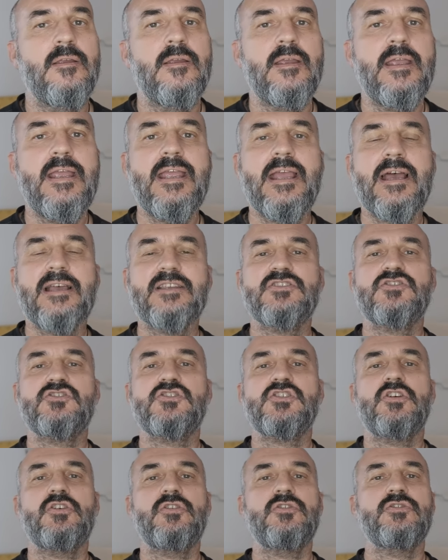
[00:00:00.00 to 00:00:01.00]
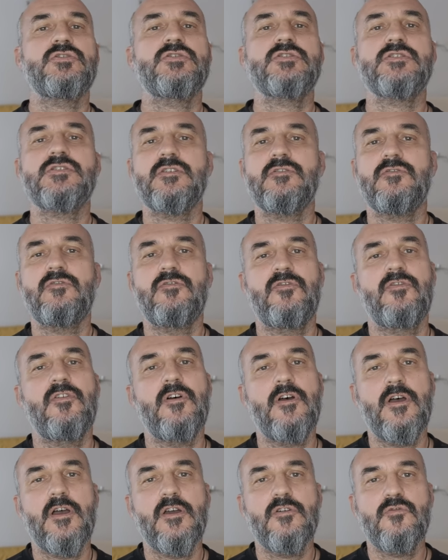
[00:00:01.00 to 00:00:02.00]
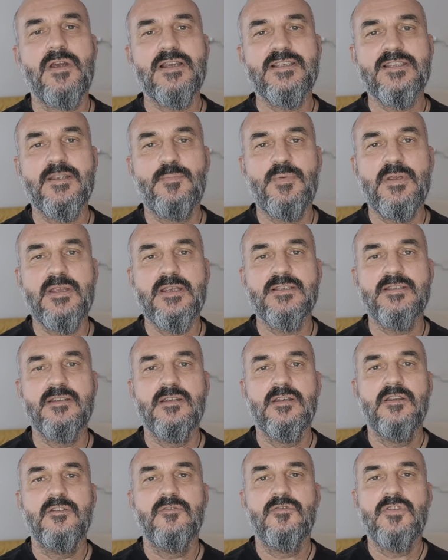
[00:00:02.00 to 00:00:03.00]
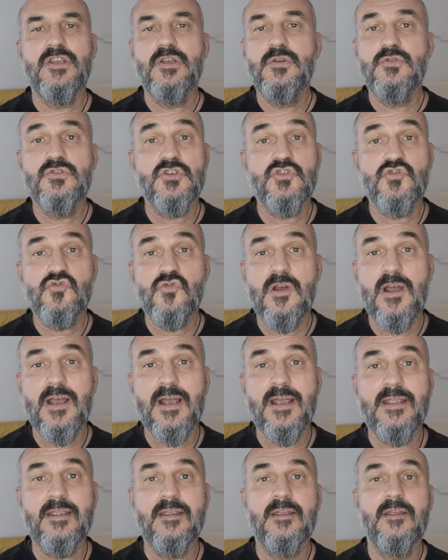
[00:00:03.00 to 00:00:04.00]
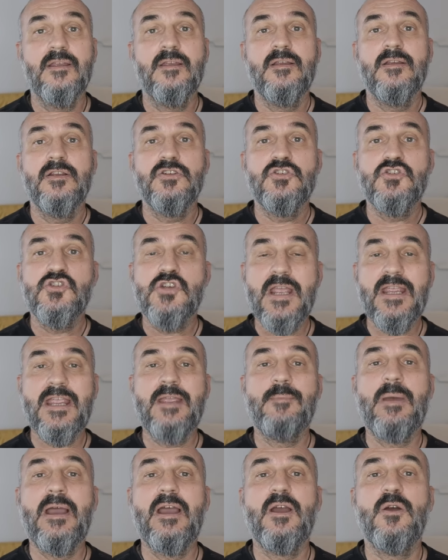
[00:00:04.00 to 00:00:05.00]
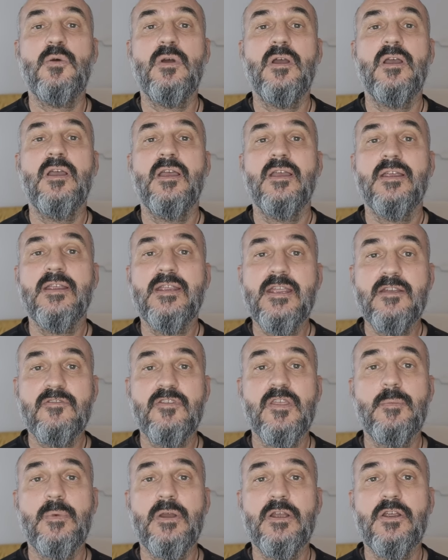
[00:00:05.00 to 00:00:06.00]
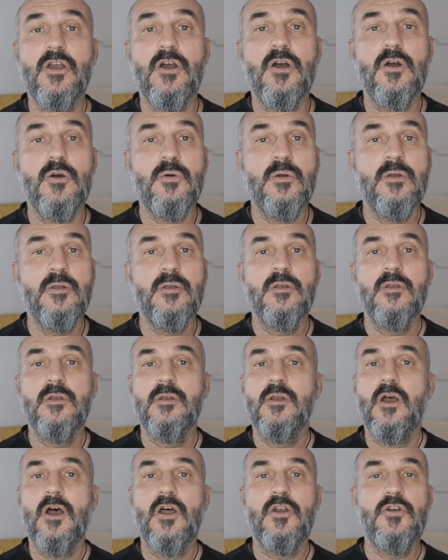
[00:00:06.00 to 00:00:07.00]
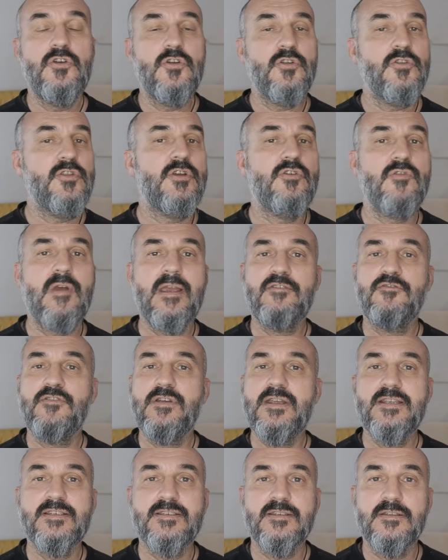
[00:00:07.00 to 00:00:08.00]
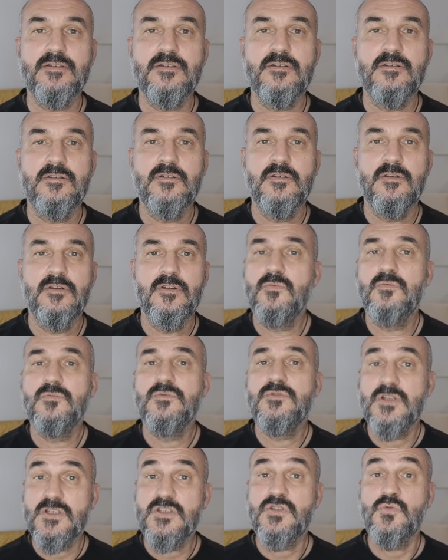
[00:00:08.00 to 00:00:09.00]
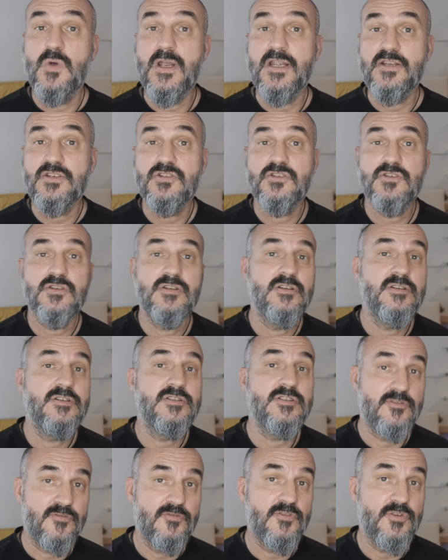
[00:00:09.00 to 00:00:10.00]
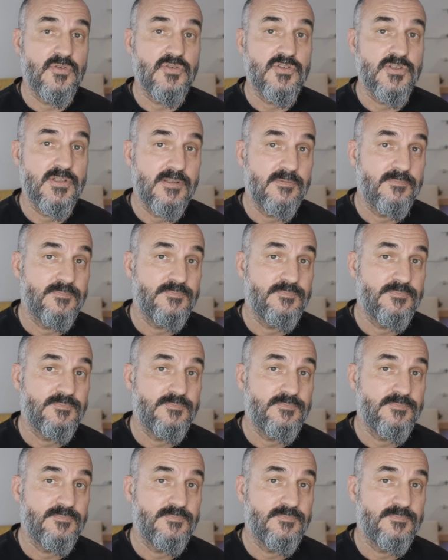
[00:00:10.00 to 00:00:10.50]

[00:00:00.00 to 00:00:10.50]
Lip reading: He has tons of recipes for you to try. Check him out, give them a go. Another great reason to switch to Fuji.